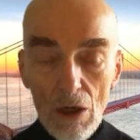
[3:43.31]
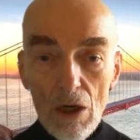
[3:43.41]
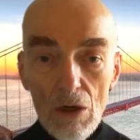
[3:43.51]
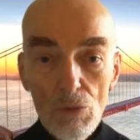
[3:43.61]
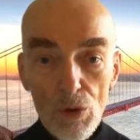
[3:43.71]

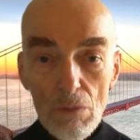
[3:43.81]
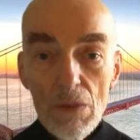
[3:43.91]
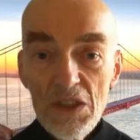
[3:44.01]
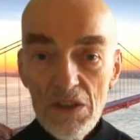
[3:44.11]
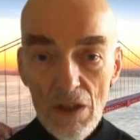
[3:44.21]
were
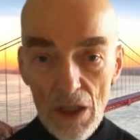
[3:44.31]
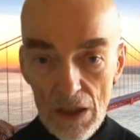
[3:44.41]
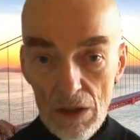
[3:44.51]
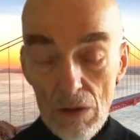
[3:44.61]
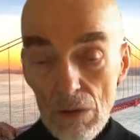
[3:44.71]

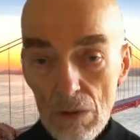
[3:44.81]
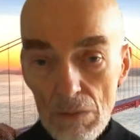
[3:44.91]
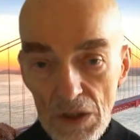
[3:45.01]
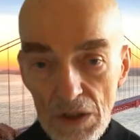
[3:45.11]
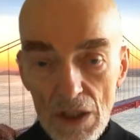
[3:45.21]
misled
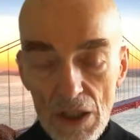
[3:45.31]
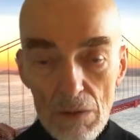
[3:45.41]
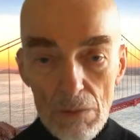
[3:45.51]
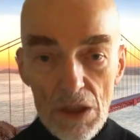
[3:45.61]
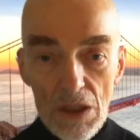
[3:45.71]

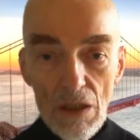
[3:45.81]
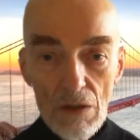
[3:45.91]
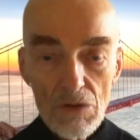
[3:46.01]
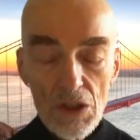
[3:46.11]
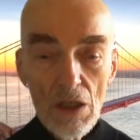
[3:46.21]

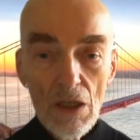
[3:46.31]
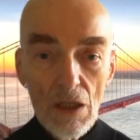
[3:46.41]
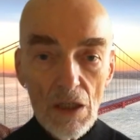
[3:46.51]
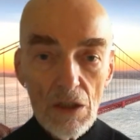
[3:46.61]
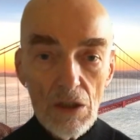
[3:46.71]
themselves
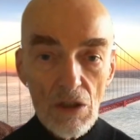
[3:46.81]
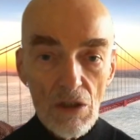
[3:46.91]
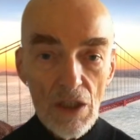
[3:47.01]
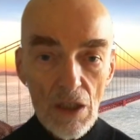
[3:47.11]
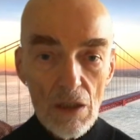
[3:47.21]
into
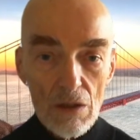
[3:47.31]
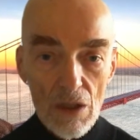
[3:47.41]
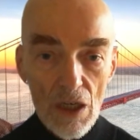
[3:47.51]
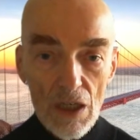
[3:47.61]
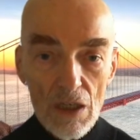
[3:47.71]
thinking
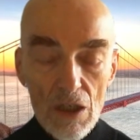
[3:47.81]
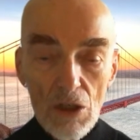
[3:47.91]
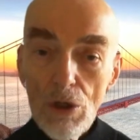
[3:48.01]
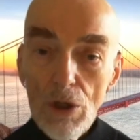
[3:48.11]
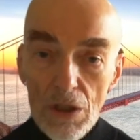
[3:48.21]
that
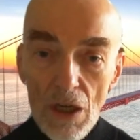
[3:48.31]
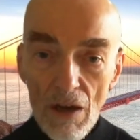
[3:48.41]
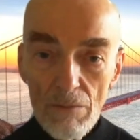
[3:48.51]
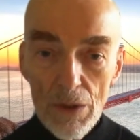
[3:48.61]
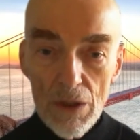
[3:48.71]
it couldn't
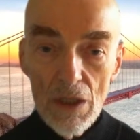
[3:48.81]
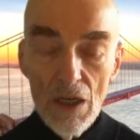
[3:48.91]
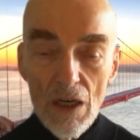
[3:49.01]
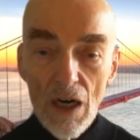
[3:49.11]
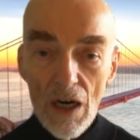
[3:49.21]
have been
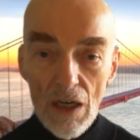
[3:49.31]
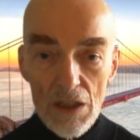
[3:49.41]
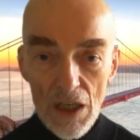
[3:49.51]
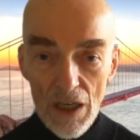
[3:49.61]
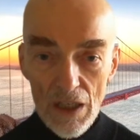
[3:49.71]

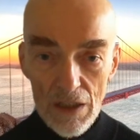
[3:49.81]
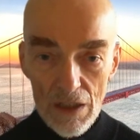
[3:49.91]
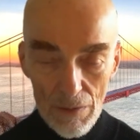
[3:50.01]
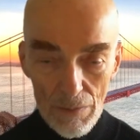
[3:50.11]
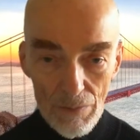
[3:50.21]
Al-Qaeda.